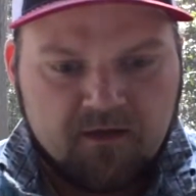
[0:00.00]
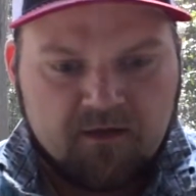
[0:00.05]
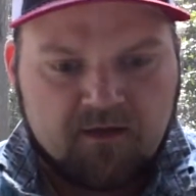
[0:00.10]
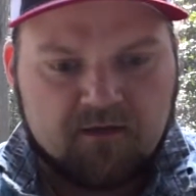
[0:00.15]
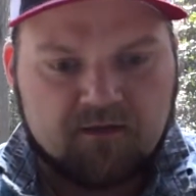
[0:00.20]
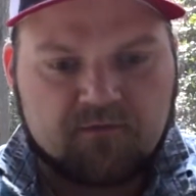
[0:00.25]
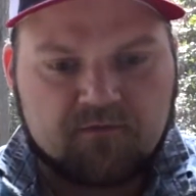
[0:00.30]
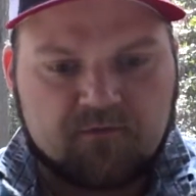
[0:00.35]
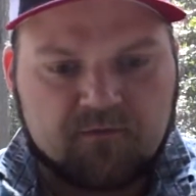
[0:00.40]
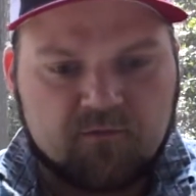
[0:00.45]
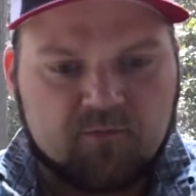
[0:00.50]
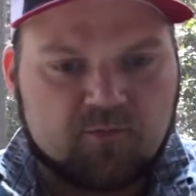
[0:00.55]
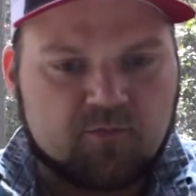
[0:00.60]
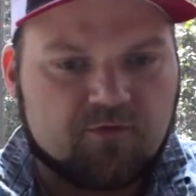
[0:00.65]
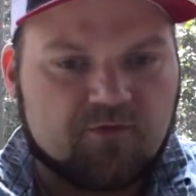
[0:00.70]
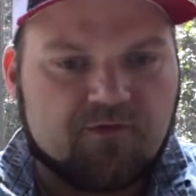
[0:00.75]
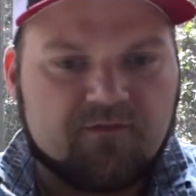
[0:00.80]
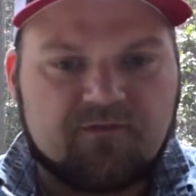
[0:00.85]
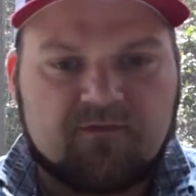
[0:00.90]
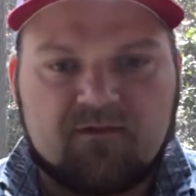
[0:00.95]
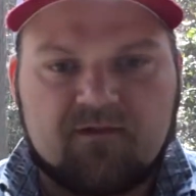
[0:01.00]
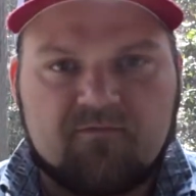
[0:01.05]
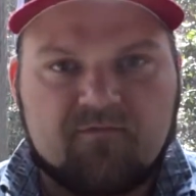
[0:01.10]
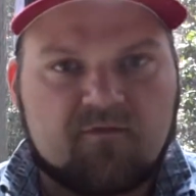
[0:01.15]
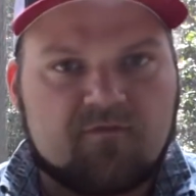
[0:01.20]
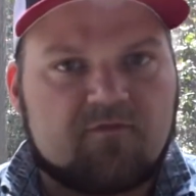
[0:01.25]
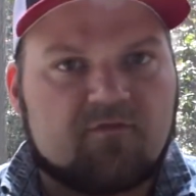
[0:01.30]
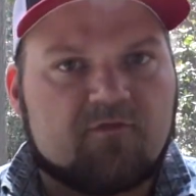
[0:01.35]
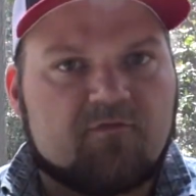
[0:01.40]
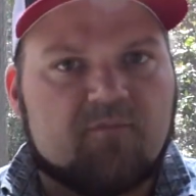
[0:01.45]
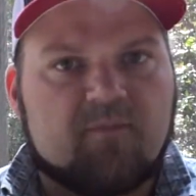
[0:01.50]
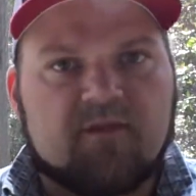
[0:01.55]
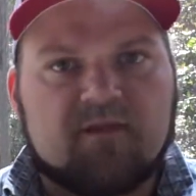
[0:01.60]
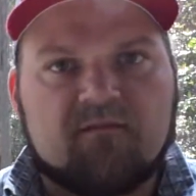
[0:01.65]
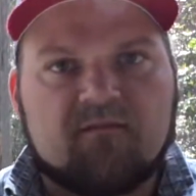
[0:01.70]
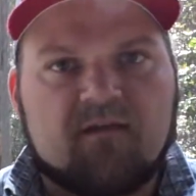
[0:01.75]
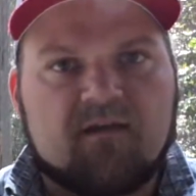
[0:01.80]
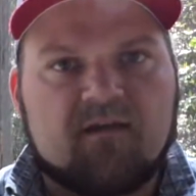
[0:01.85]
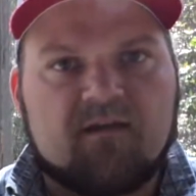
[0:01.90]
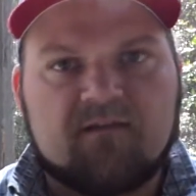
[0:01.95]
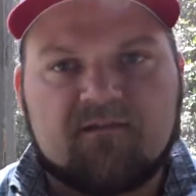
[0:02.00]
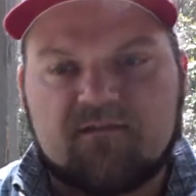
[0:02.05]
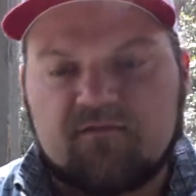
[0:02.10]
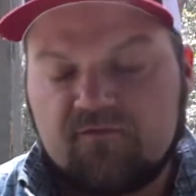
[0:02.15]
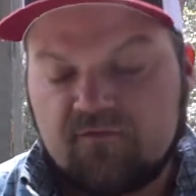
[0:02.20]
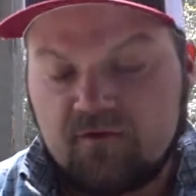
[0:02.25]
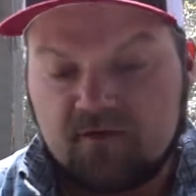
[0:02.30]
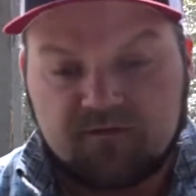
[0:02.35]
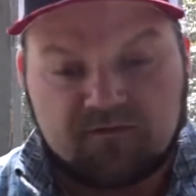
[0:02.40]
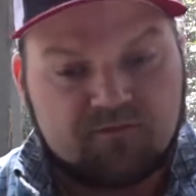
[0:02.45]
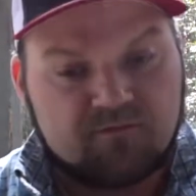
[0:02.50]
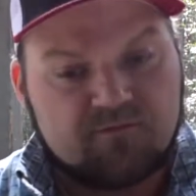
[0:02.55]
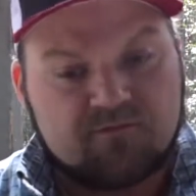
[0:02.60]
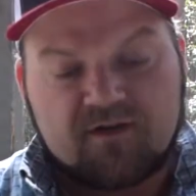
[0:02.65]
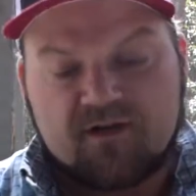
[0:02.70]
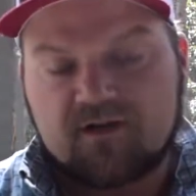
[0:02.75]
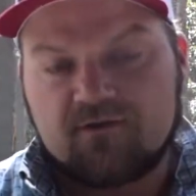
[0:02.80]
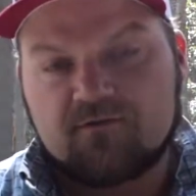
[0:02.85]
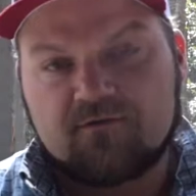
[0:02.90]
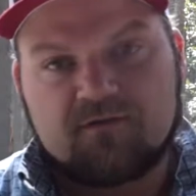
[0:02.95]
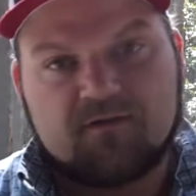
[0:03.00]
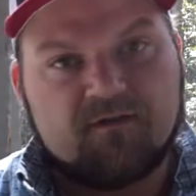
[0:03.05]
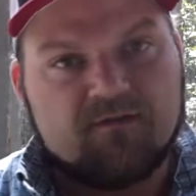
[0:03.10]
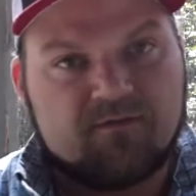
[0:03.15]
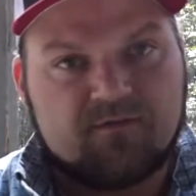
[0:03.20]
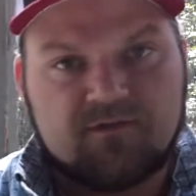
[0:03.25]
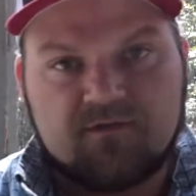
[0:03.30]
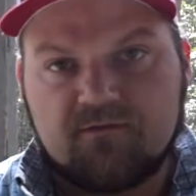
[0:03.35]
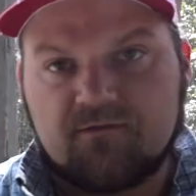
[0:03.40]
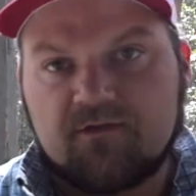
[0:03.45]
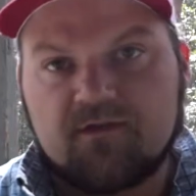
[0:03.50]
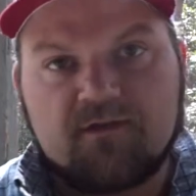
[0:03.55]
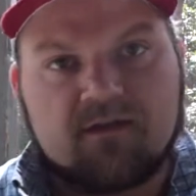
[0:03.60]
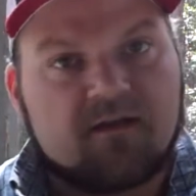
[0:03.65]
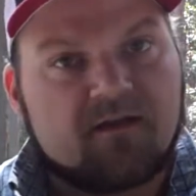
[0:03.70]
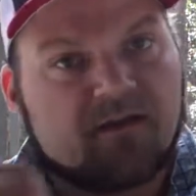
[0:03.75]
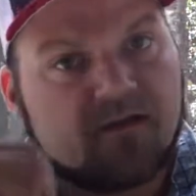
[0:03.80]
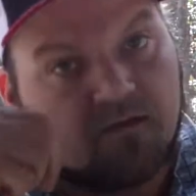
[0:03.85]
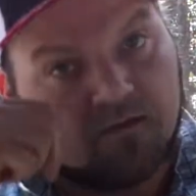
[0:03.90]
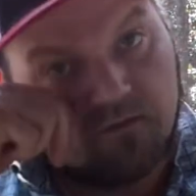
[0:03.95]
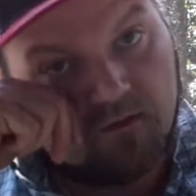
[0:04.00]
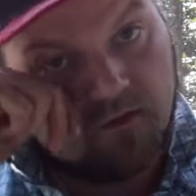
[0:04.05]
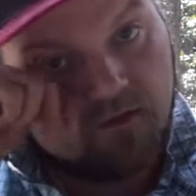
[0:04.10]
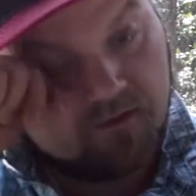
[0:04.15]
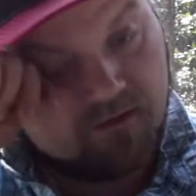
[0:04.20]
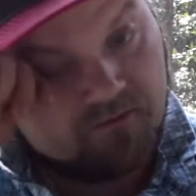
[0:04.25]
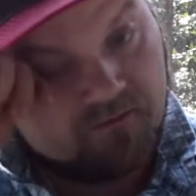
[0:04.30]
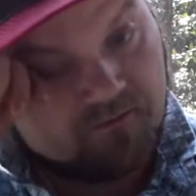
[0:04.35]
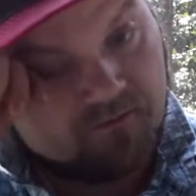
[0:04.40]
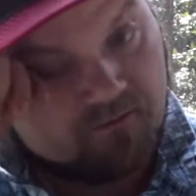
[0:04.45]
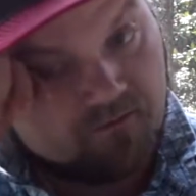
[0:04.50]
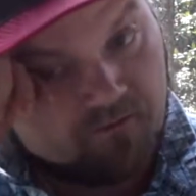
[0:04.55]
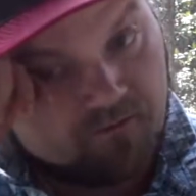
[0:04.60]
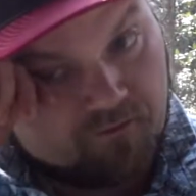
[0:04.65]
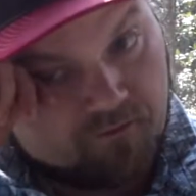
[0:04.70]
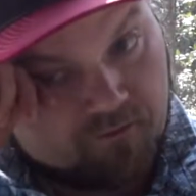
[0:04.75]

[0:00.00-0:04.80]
it's super easy. Even if there's big lines, if you got 2 shakers going, you can knock out lines in a